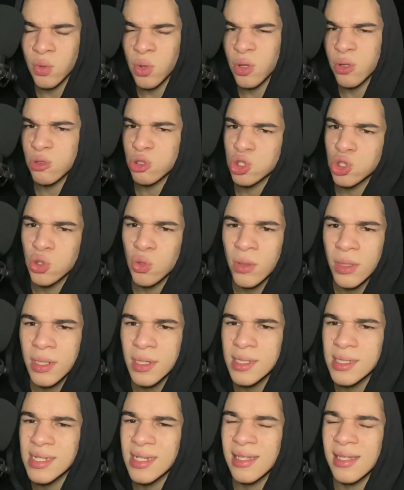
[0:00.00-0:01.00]
all the
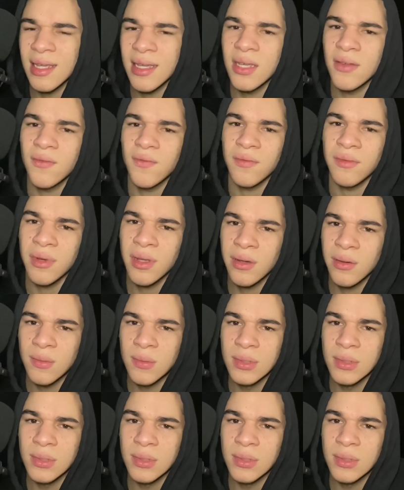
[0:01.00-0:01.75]
shortcuts in life. No.